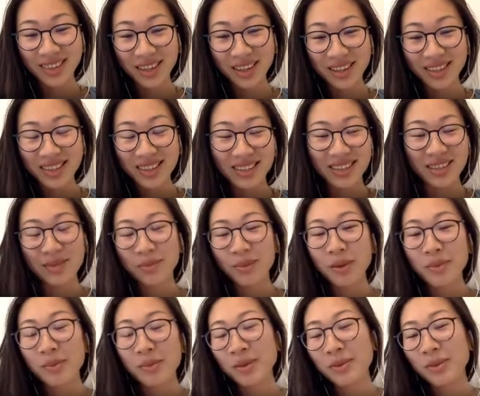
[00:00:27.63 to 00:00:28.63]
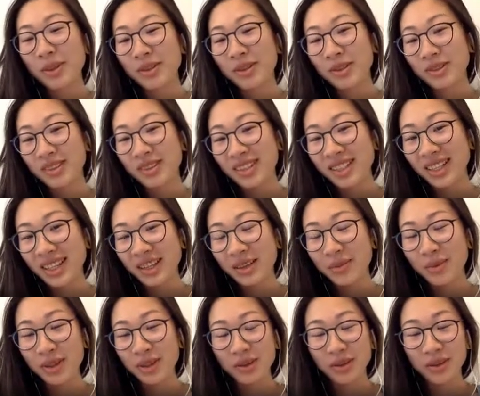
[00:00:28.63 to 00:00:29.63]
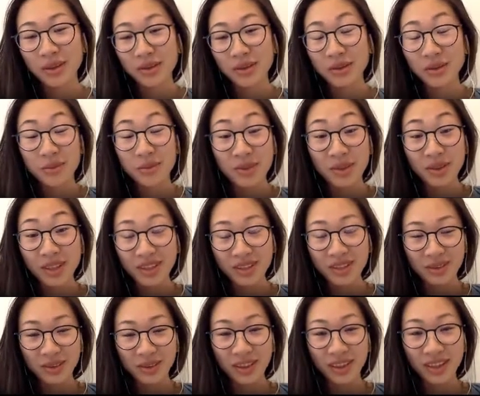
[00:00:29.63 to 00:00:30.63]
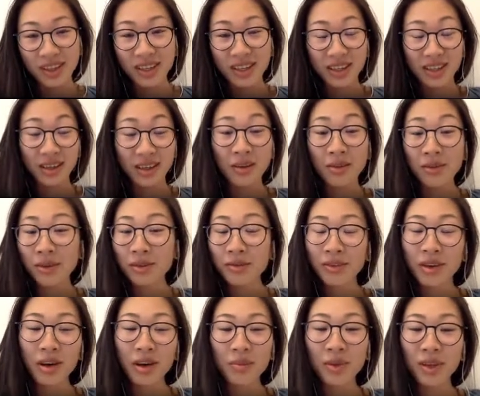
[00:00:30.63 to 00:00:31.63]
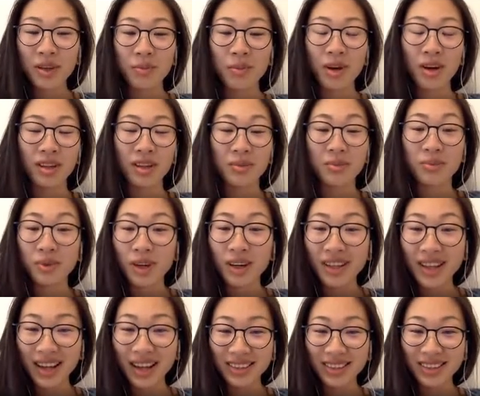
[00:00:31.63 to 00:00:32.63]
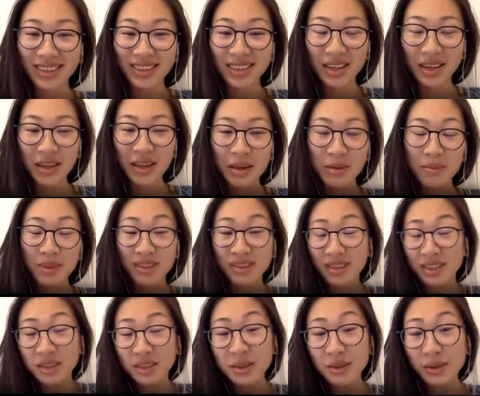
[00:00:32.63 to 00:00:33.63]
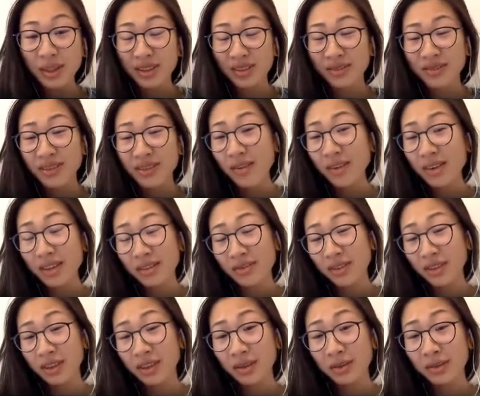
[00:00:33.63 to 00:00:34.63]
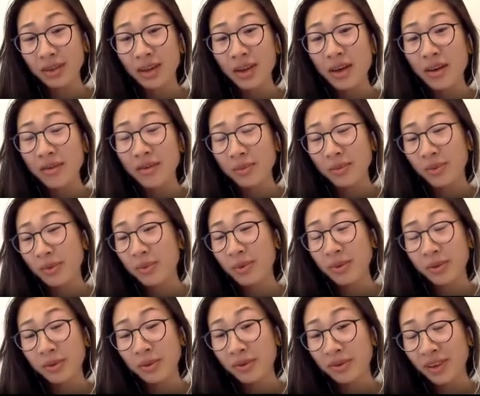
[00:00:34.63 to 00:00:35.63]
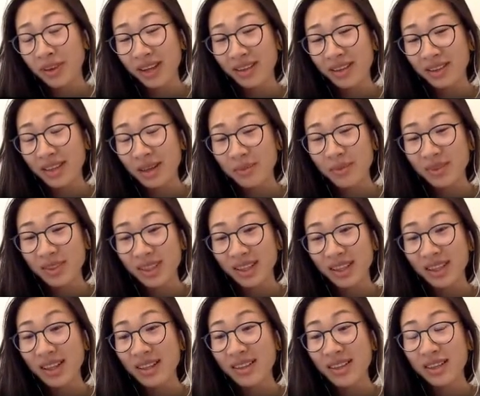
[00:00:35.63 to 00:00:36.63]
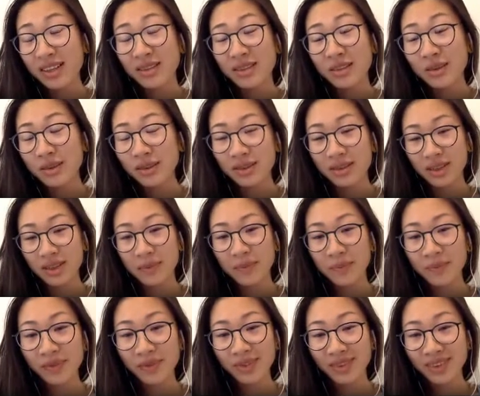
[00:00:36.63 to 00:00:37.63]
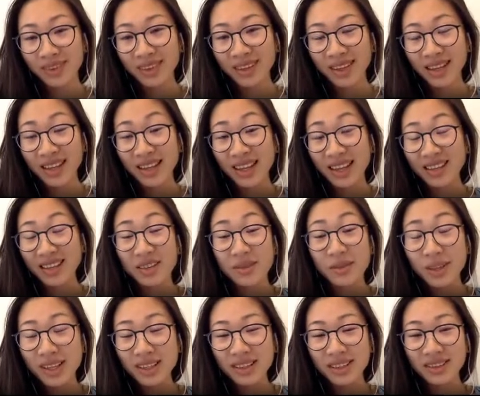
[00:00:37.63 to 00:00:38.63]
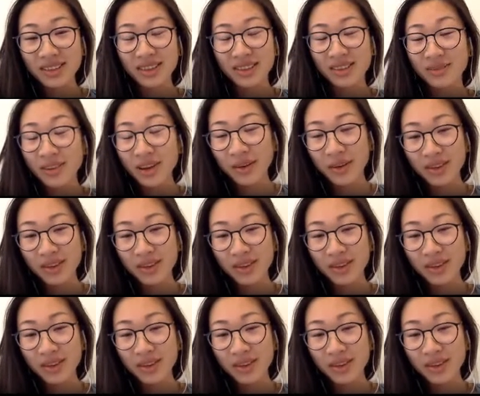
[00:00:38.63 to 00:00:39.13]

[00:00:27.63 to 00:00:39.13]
This is probably what you see when you go to a beauty store, an overwhelming amount of products. But still, it's very difficult for people to find something that suits them. And the reason is very